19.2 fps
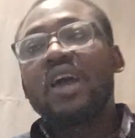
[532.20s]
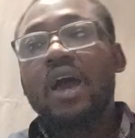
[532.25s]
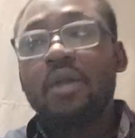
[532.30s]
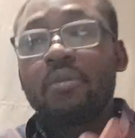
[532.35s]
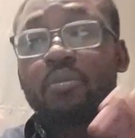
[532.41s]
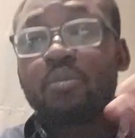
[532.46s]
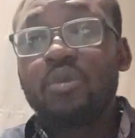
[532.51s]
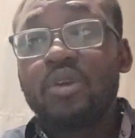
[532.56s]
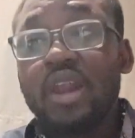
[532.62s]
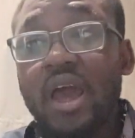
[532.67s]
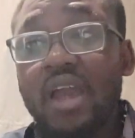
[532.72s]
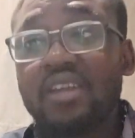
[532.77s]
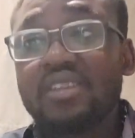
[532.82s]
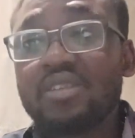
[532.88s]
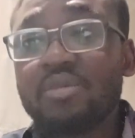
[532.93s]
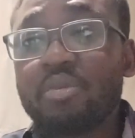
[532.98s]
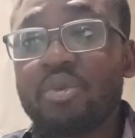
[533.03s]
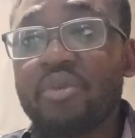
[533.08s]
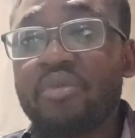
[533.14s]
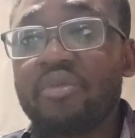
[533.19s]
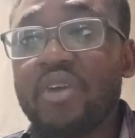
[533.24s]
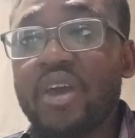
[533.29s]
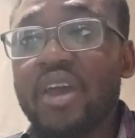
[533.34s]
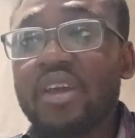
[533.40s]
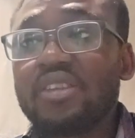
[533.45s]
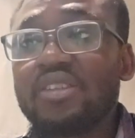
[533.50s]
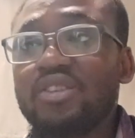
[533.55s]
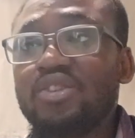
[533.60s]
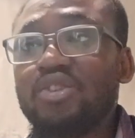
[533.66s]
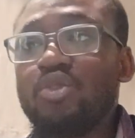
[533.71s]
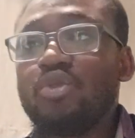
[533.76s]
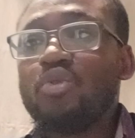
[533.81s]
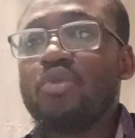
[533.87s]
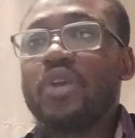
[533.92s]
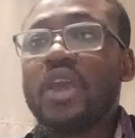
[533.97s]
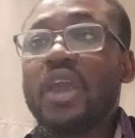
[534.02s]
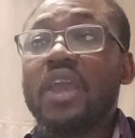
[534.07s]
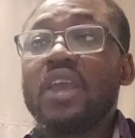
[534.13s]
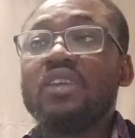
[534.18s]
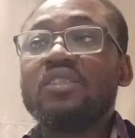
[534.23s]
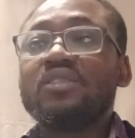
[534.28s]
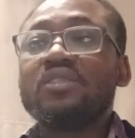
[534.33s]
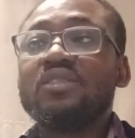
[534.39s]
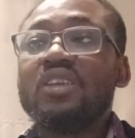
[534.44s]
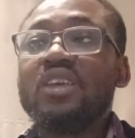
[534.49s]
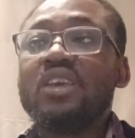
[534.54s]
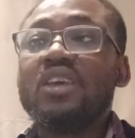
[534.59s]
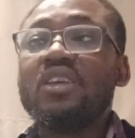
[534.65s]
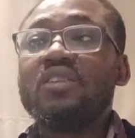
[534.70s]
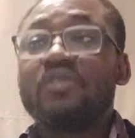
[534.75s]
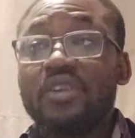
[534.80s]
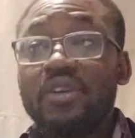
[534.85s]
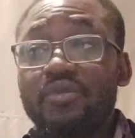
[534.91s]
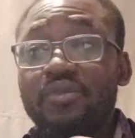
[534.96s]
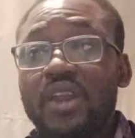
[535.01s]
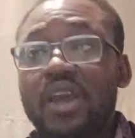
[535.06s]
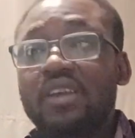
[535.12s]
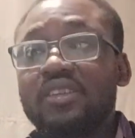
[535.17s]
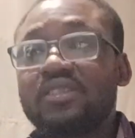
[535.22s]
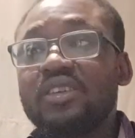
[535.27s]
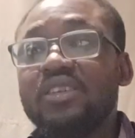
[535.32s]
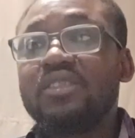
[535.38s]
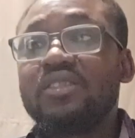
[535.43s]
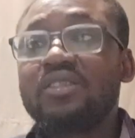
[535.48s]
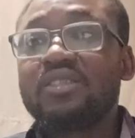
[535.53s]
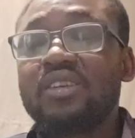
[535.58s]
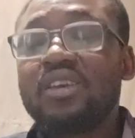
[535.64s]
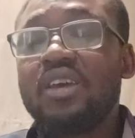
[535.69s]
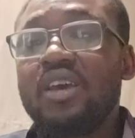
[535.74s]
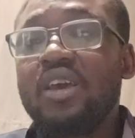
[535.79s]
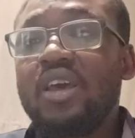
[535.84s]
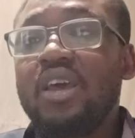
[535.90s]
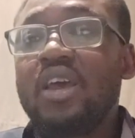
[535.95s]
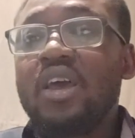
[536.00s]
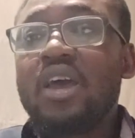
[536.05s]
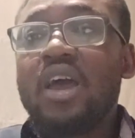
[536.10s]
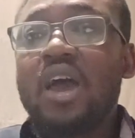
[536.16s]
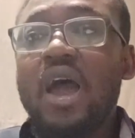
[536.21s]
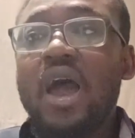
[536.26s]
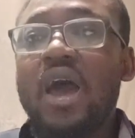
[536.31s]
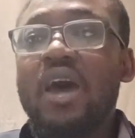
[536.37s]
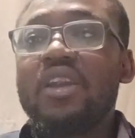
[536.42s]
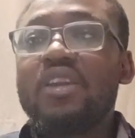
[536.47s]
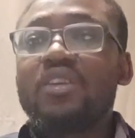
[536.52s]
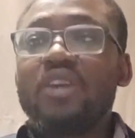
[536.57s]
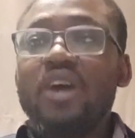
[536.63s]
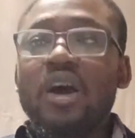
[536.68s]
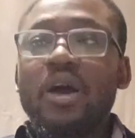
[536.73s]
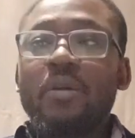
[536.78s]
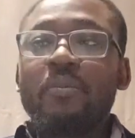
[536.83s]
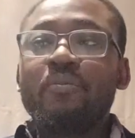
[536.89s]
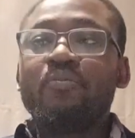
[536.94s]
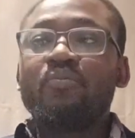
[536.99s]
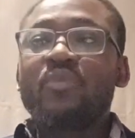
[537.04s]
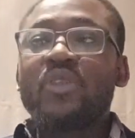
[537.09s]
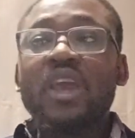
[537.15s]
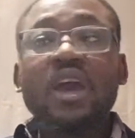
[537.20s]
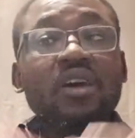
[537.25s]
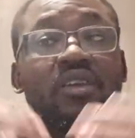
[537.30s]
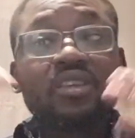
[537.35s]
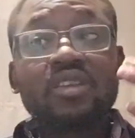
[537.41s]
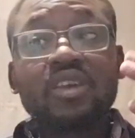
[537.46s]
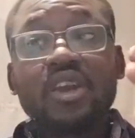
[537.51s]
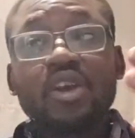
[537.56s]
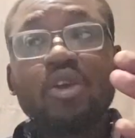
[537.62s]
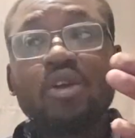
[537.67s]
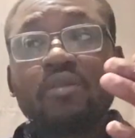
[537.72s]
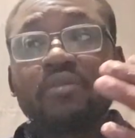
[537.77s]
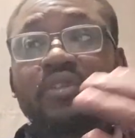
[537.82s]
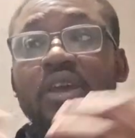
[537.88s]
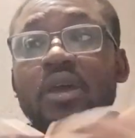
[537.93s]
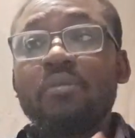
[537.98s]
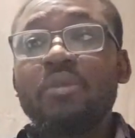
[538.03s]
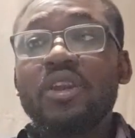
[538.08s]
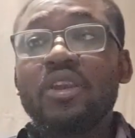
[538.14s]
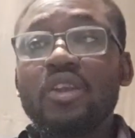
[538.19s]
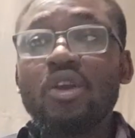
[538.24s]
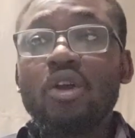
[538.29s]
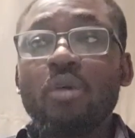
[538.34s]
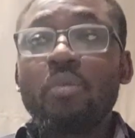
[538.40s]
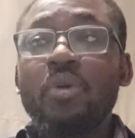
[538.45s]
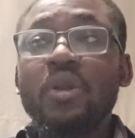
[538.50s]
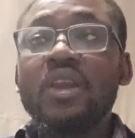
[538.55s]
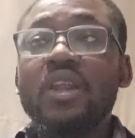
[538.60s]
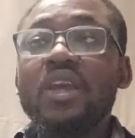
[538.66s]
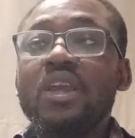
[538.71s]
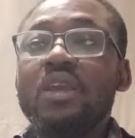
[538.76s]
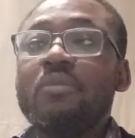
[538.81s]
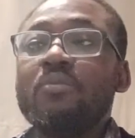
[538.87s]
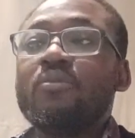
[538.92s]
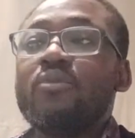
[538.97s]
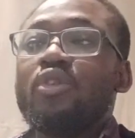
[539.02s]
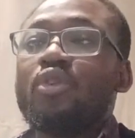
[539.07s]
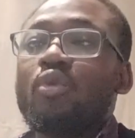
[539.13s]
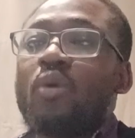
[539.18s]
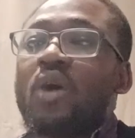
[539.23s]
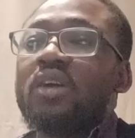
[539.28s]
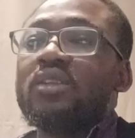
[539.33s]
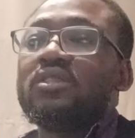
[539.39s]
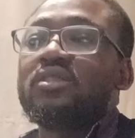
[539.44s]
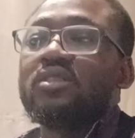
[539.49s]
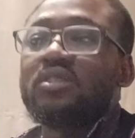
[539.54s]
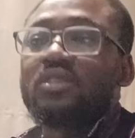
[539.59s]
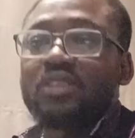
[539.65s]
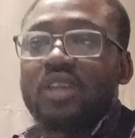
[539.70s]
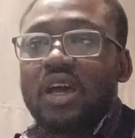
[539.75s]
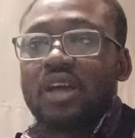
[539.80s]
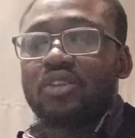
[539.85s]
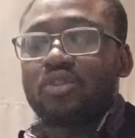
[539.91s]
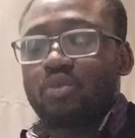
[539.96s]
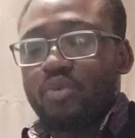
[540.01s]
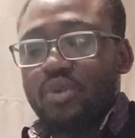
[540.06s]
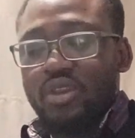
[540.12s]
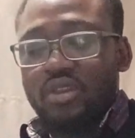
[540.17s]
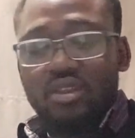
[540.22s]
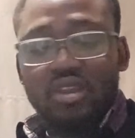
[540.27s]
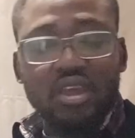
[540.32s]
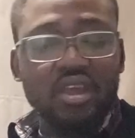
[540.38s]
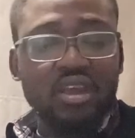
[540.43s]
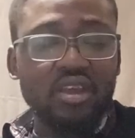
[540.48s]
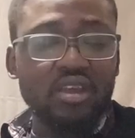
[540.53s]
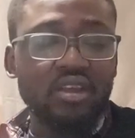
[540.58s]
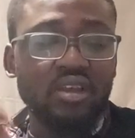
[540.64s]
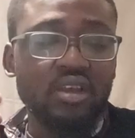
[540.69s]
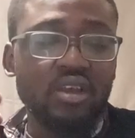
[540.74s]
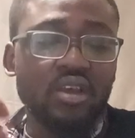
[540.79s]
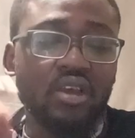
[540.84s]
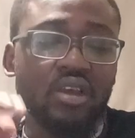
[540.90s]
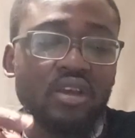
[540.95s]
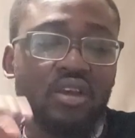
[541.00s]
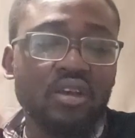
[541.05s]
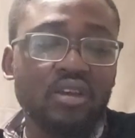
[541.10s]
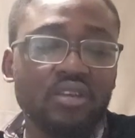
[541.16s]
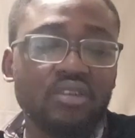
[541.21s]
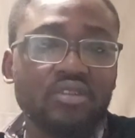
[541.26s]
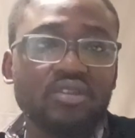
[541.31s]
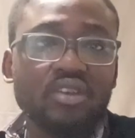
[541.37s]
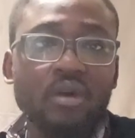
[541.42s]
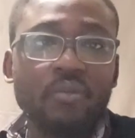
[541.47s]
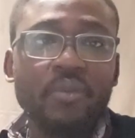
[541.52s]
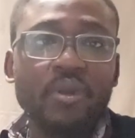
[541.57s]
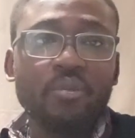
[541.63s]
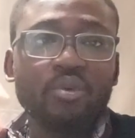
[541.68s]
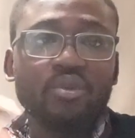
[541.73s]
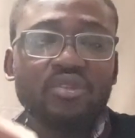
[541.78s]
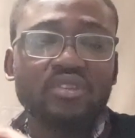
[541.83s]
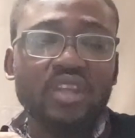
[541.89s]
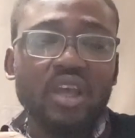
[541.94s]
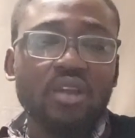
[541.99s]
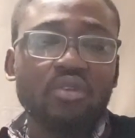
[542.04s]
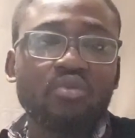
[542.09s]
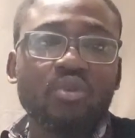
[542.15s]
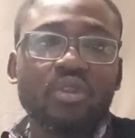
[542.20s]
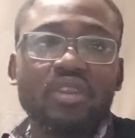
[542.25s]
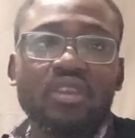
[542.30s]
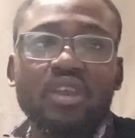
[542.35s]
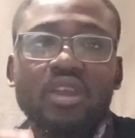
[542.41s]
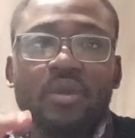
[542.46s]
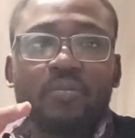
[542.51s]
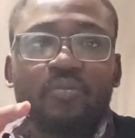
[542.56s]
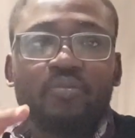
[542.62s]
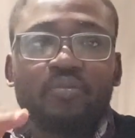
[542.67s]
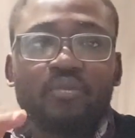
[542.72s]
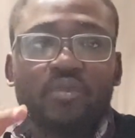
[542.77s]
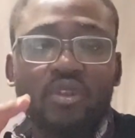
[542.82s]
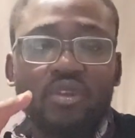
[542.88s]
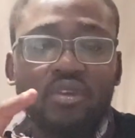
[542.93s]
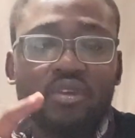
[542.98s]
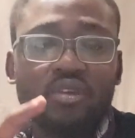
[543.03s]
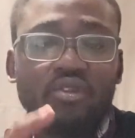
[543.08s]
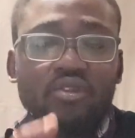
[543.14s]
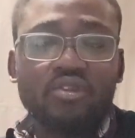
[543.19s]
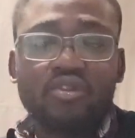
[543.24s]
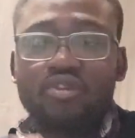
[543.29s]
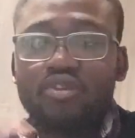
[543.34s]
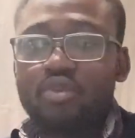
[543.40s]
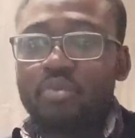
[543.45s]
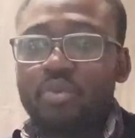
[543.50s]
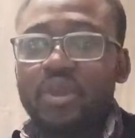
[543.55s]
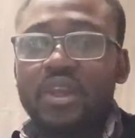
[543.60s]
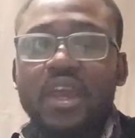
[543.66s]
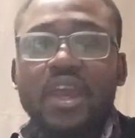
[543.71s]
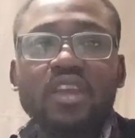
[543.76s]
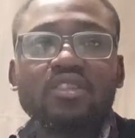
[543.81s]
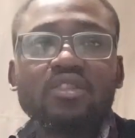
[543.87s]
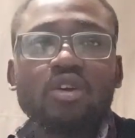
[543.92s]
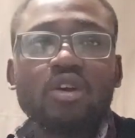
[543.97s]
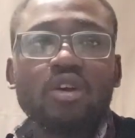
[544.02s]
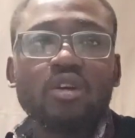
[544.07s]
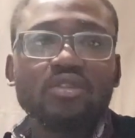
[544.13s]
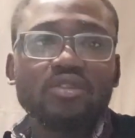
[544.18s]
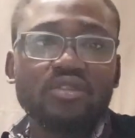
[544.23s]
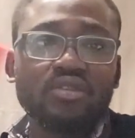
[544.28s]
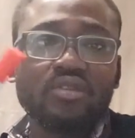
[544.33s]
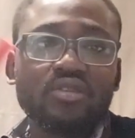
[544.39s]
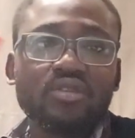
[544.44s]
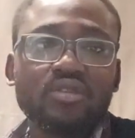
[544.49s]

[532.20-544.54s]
I like to prefer to do is the reflexes. And there are three of them in the upper limb. You want to start with some people start with the supinators.